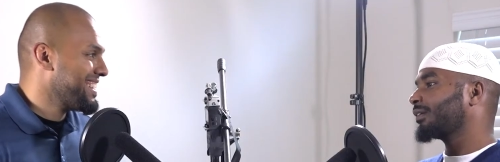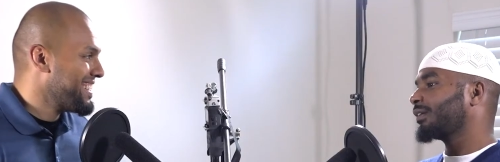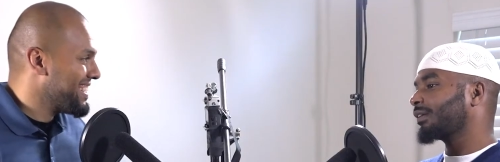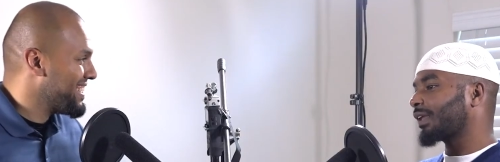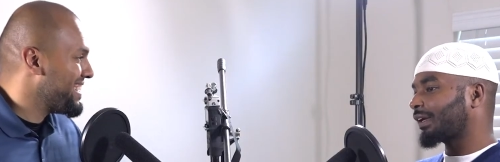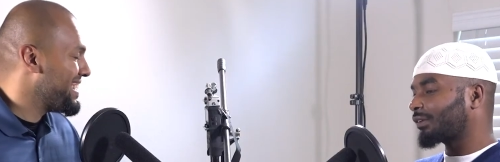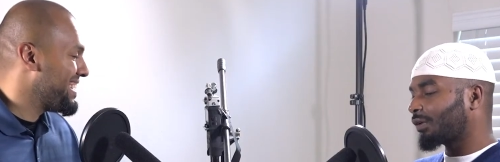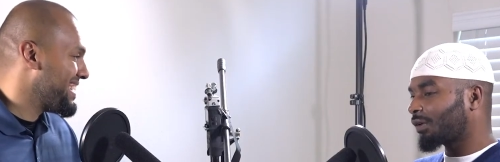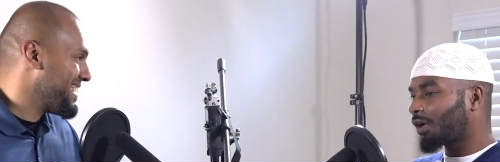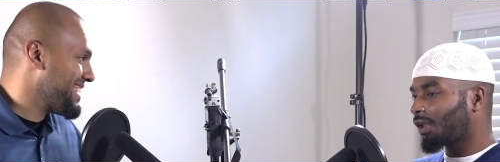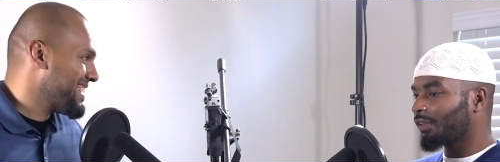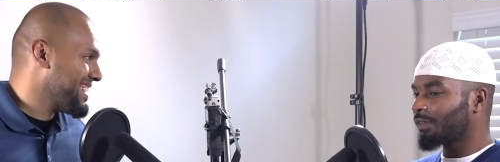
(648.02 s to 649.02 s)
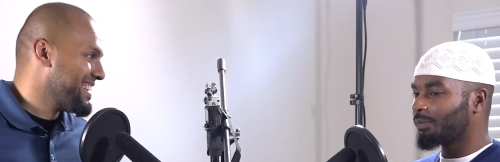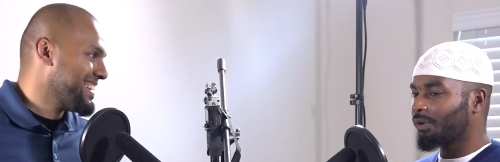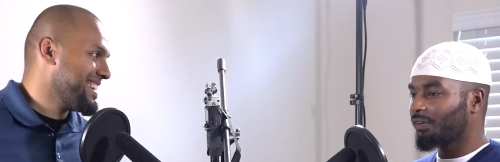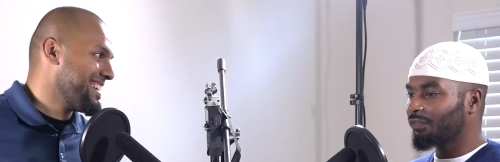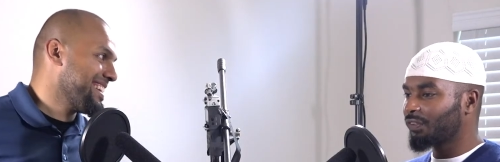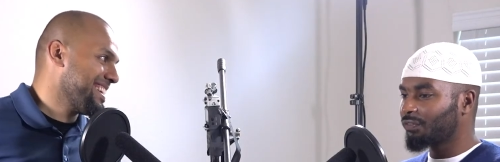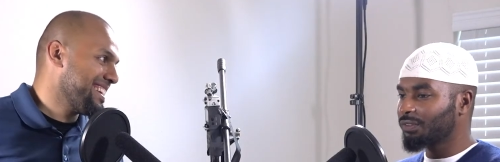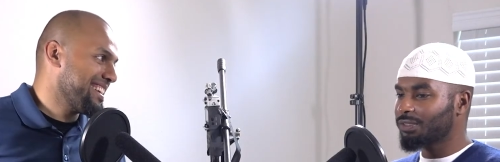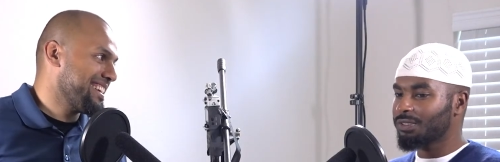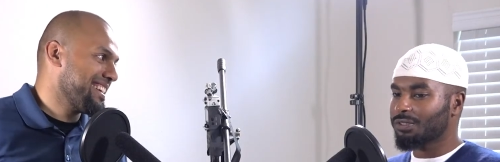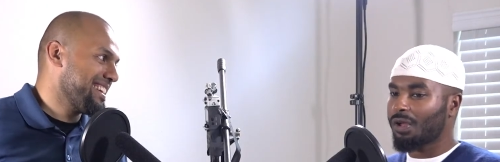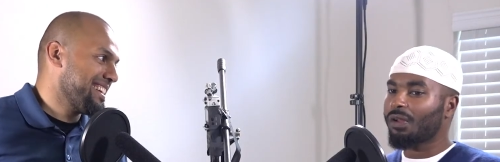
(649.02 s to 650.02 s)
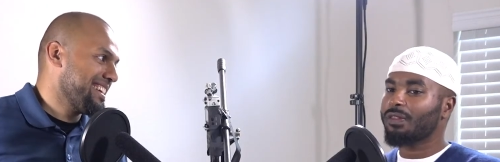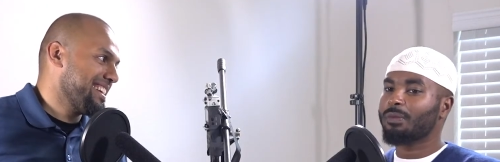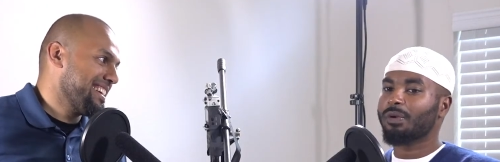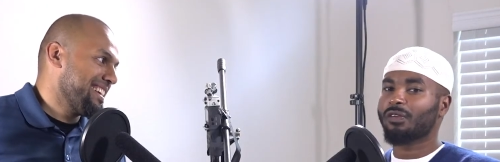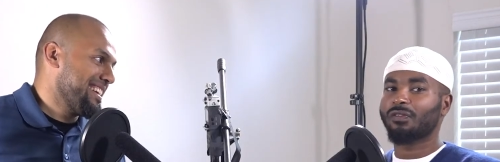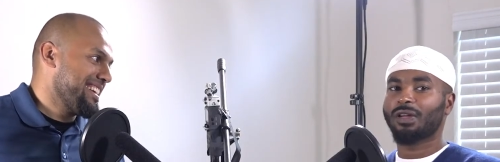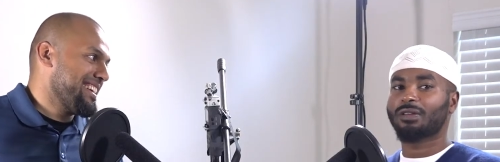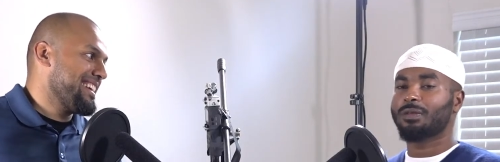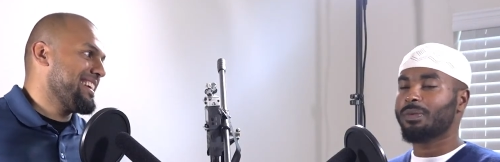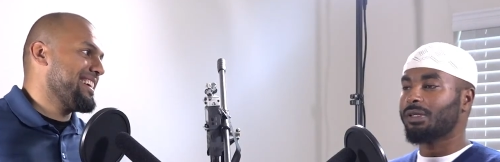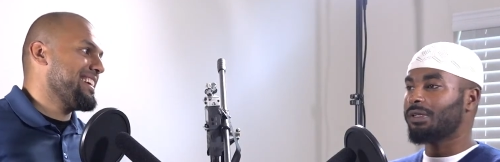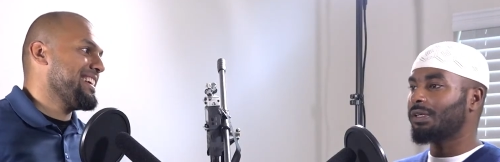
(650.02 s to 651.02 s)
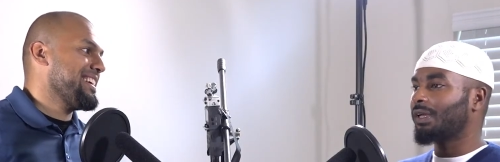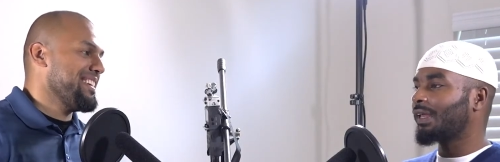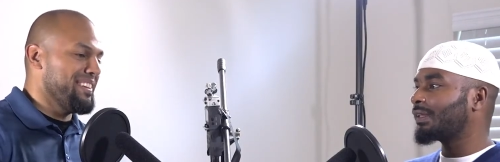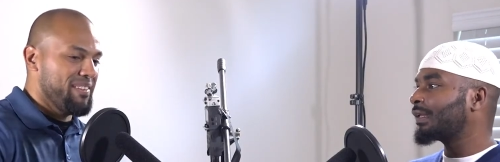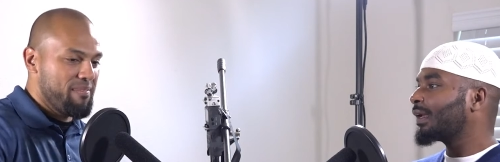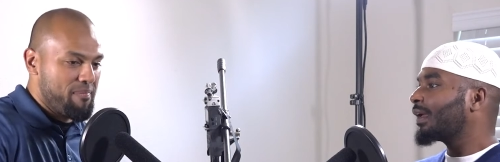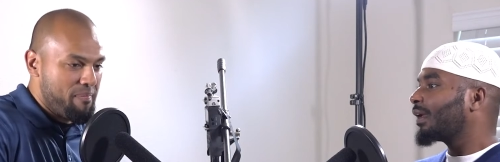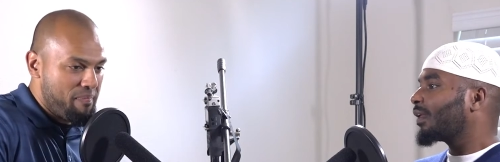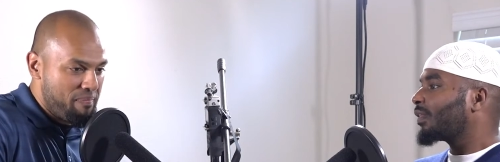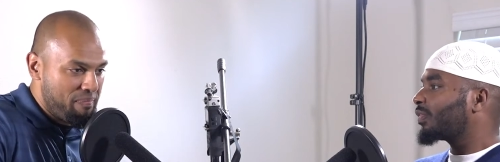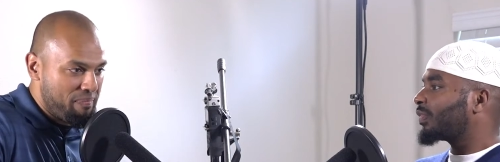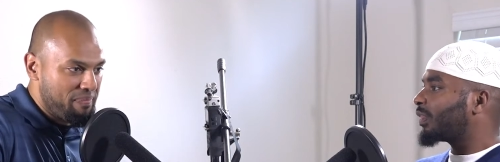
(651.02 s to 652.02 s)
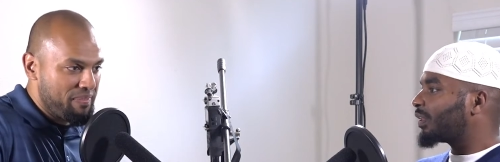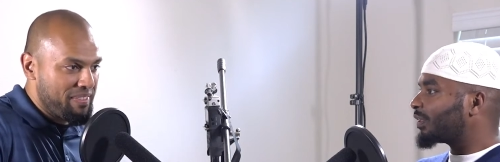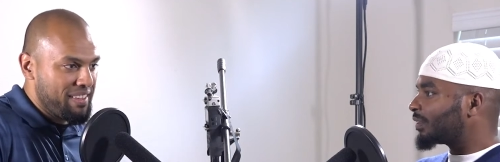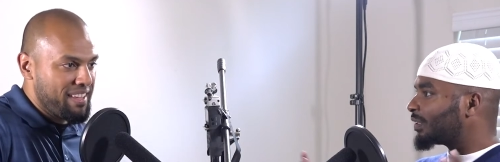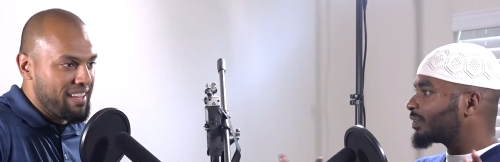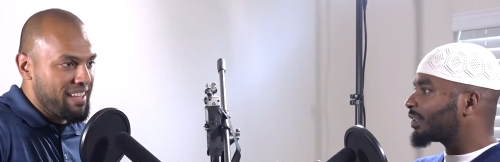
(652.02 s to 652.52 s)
Speaker 1: He's like, don't call it the book of differences. Call it the book of flexibility. And The, these